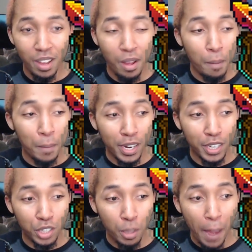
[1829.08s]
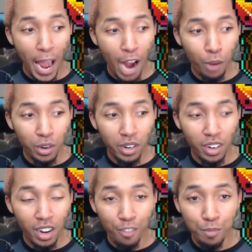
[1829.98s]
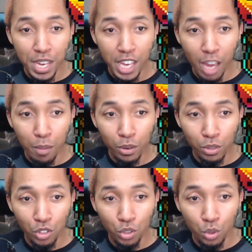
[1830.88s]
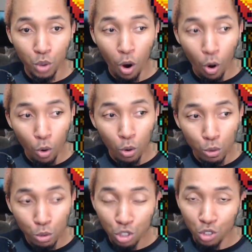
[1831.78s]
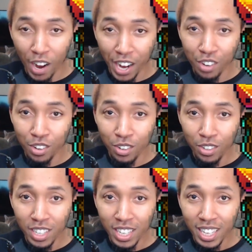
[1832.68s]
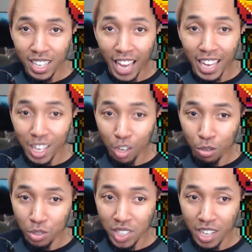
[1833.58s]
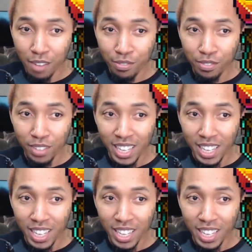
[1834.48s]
Because the power of being able to hold triangle and kill stuff,